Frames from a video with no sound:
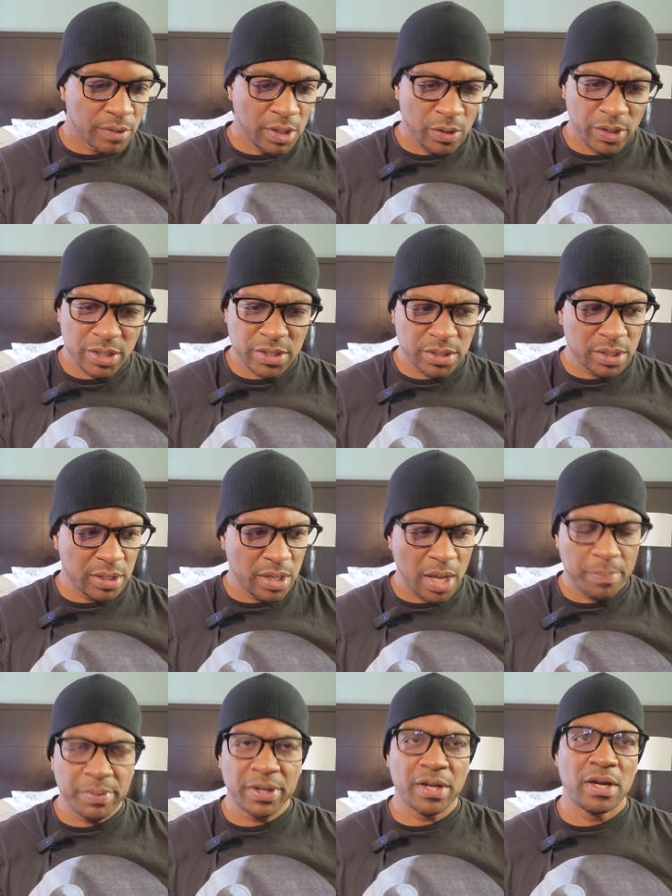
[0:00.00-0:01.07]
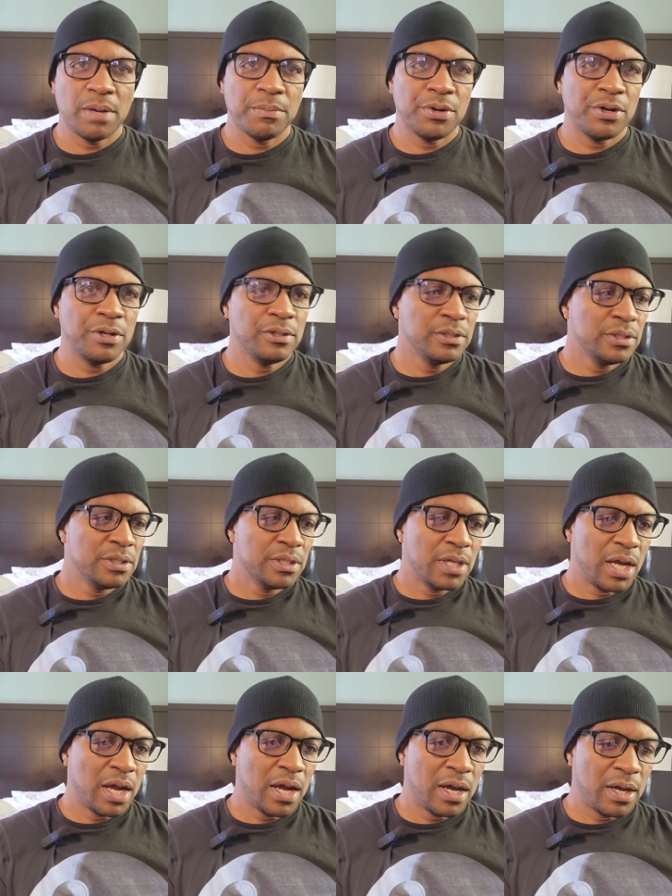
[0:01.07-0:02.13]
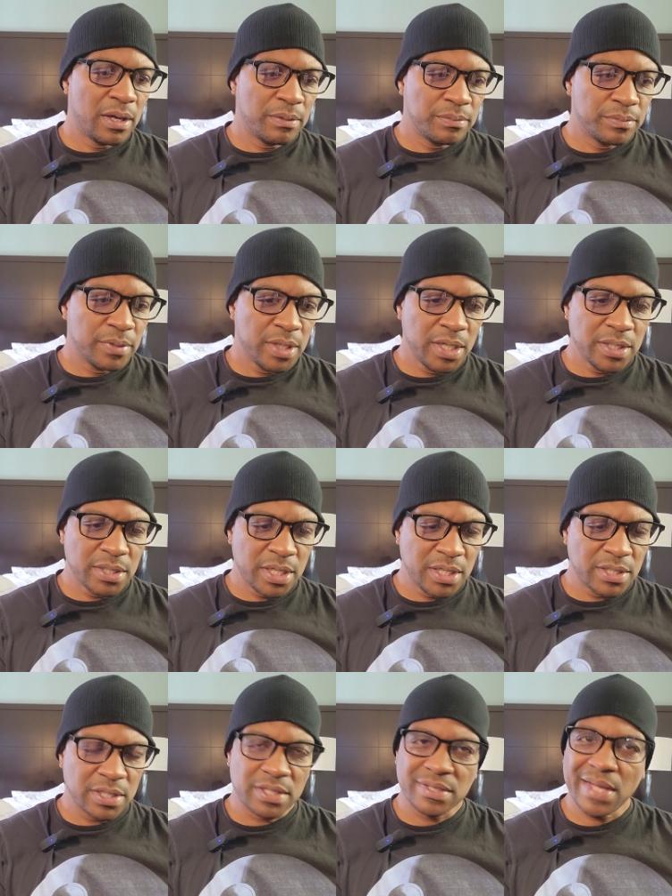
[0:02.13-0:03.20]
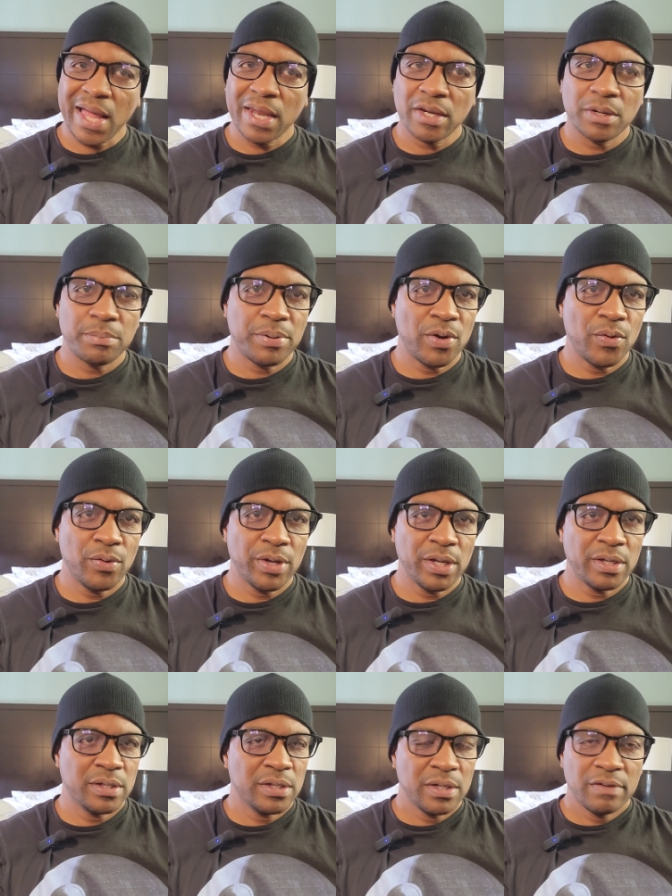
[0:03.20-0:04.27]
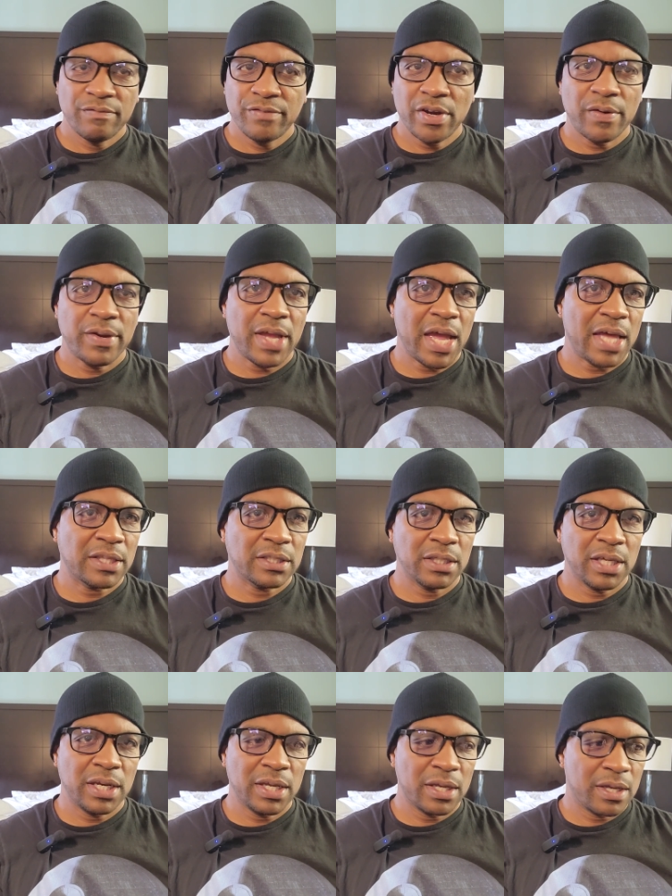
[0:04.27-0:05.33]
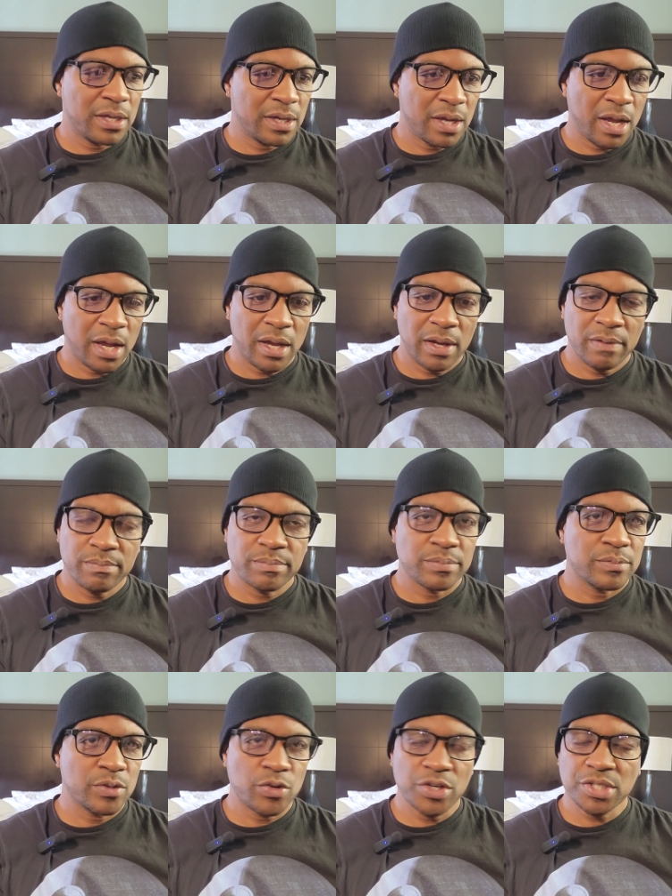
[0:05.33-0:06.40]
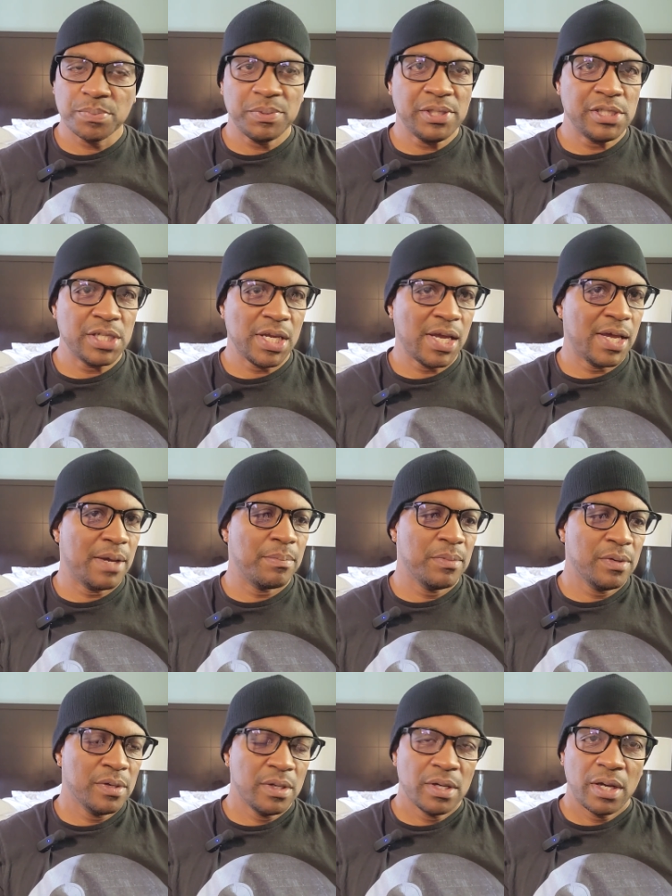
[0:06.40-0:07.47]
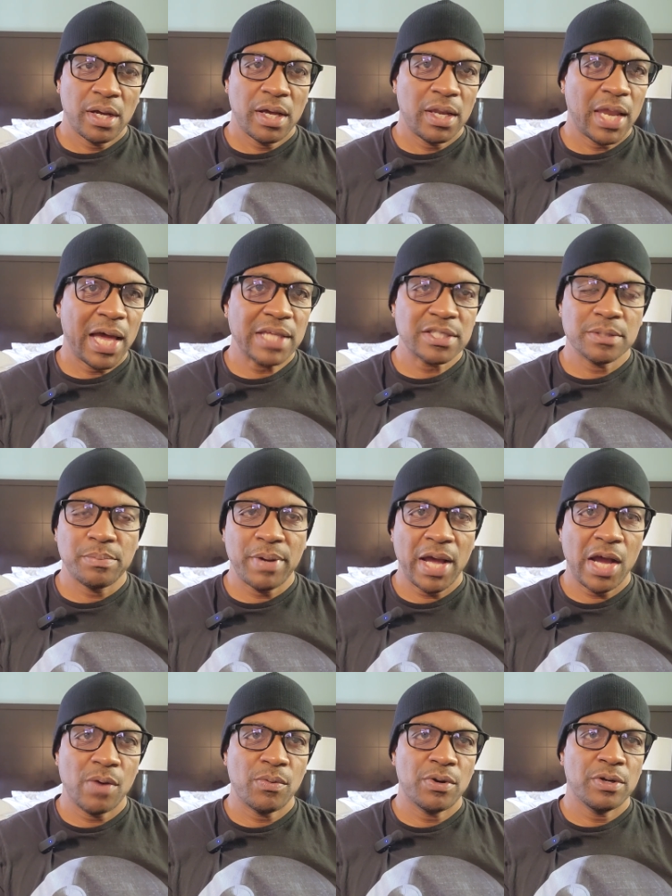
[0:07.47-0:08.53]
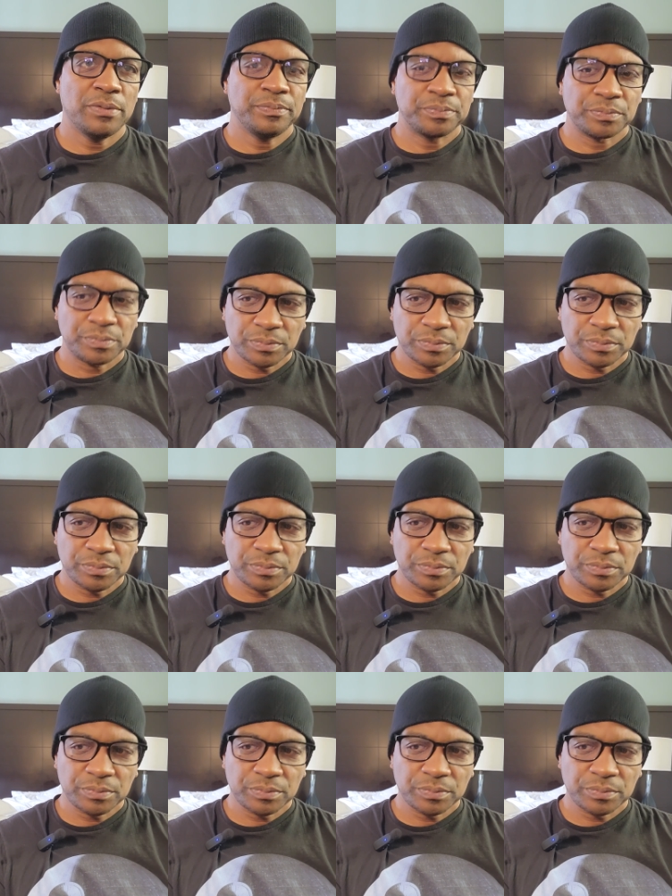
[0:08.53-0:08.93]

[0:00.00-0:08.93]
you know he's a up and comer. Uh, he's he's a solid opponent, very athletic, uh, crispy jab, uh, lots of power.